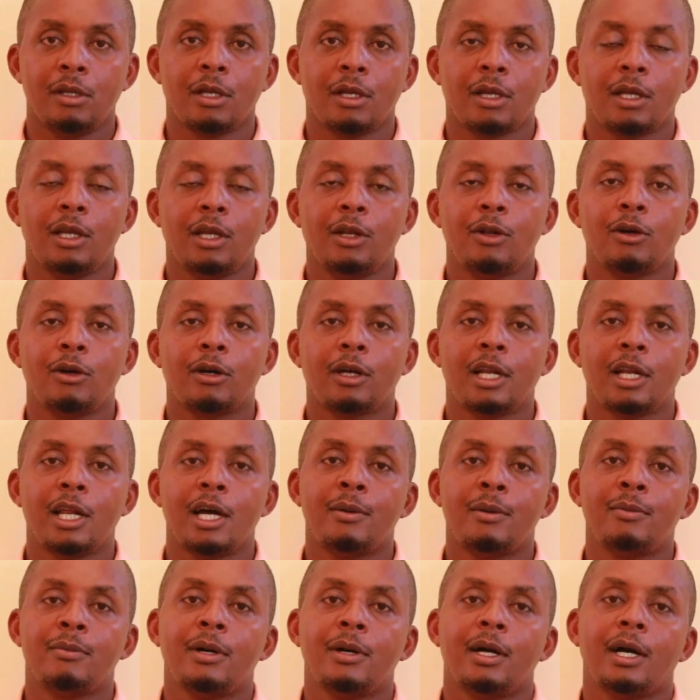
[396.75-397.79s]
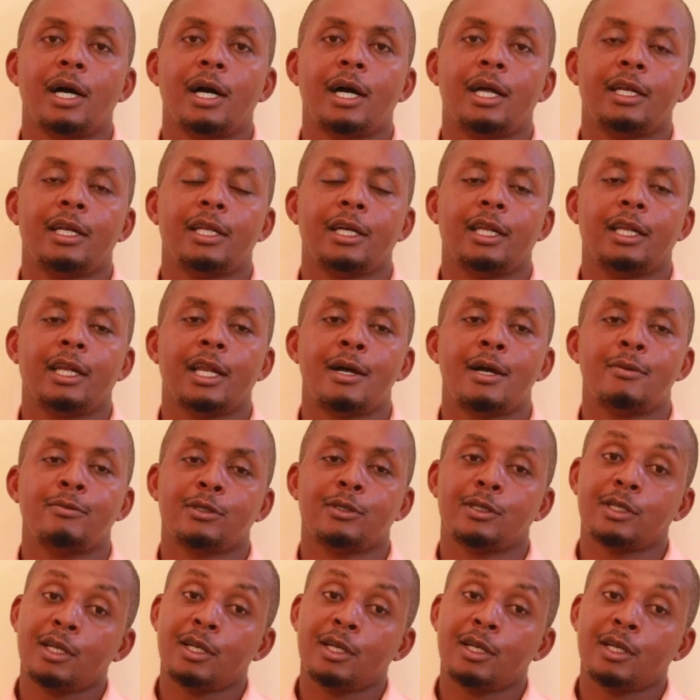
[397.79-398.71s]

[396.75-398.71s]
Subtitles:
Kilogram and grams.